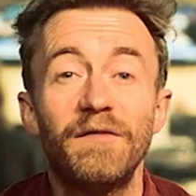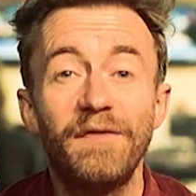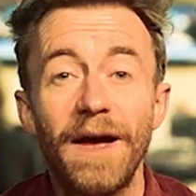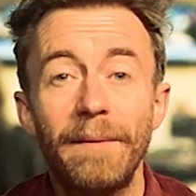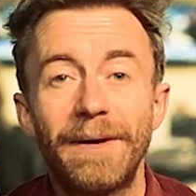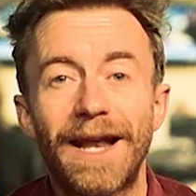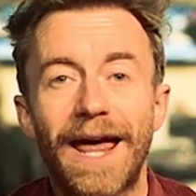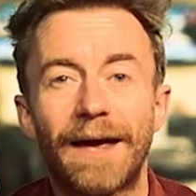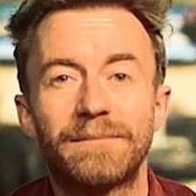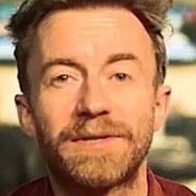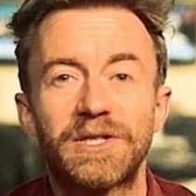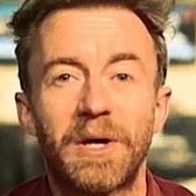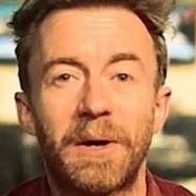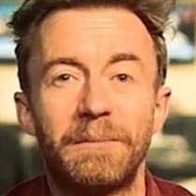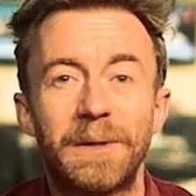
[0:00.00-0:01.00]

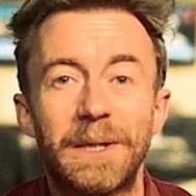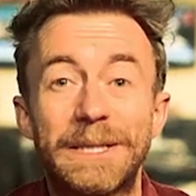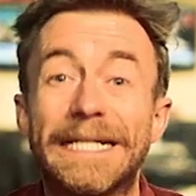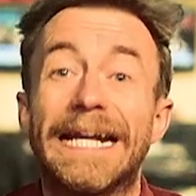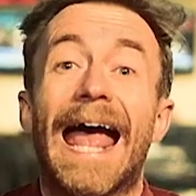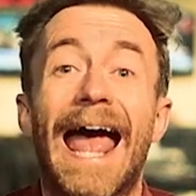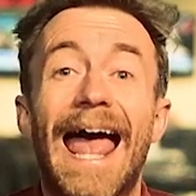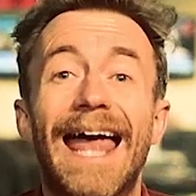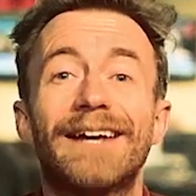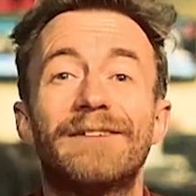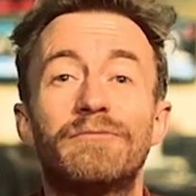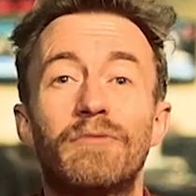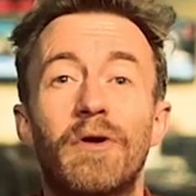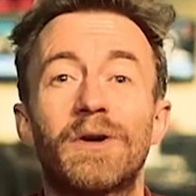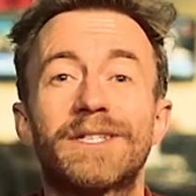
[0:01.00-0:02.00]
Famalam's Tom Moutchi
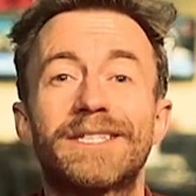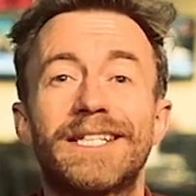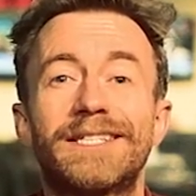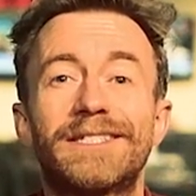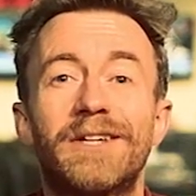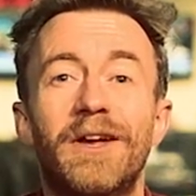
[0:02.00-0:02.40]
and Roxy